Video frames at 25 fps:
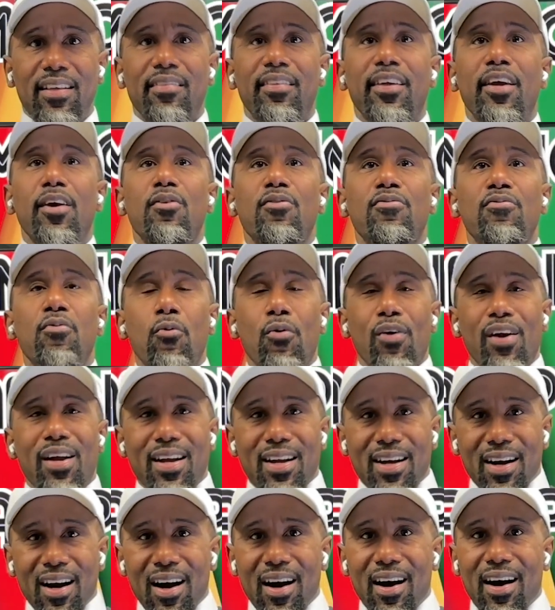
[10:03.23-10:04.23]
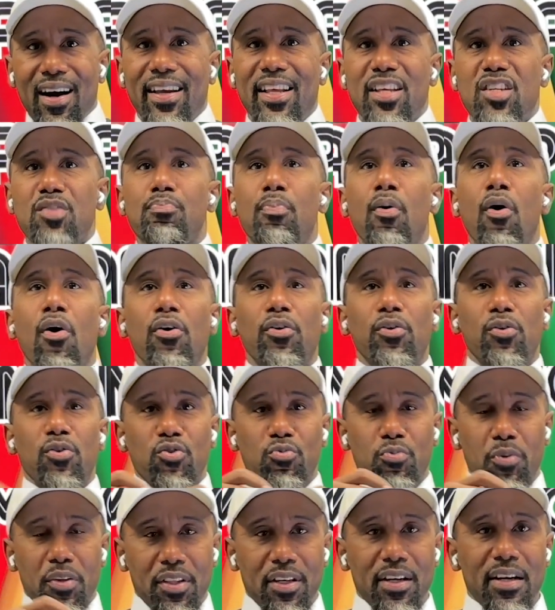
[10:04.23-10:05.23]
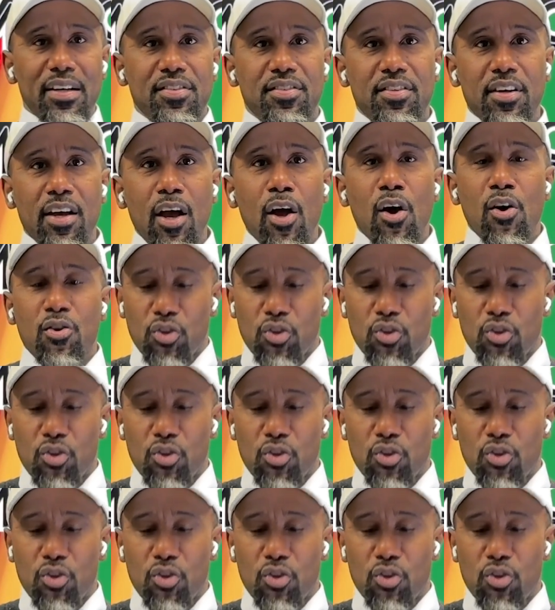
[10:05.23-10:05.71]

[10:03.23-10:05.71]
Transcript: therefore, God is partners with us.